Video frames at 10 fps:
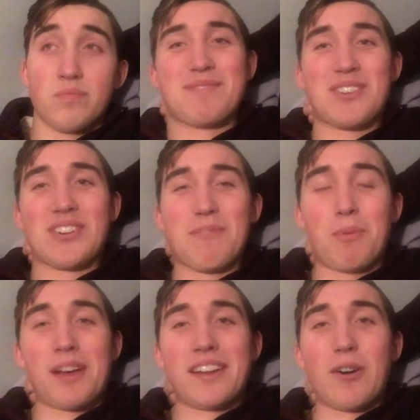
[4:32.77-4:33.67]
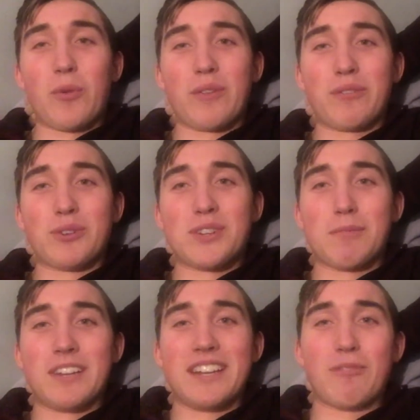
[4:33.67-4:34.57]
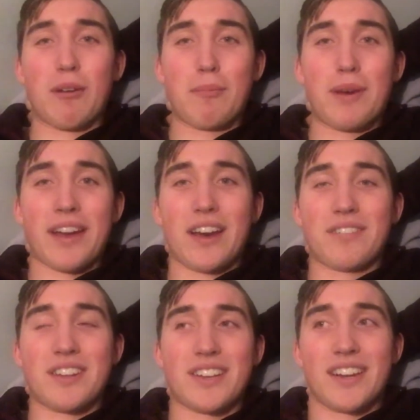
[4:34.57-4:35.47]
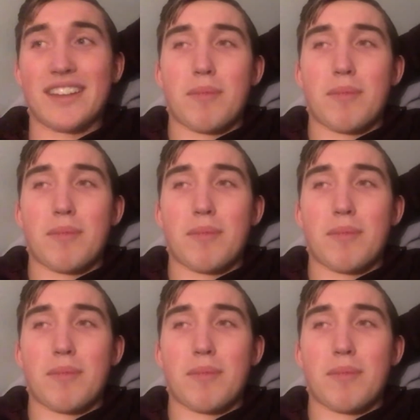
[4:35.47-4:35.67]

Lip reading: I'm starting to plan out what foods I'm going to eat when I'm back off the diet.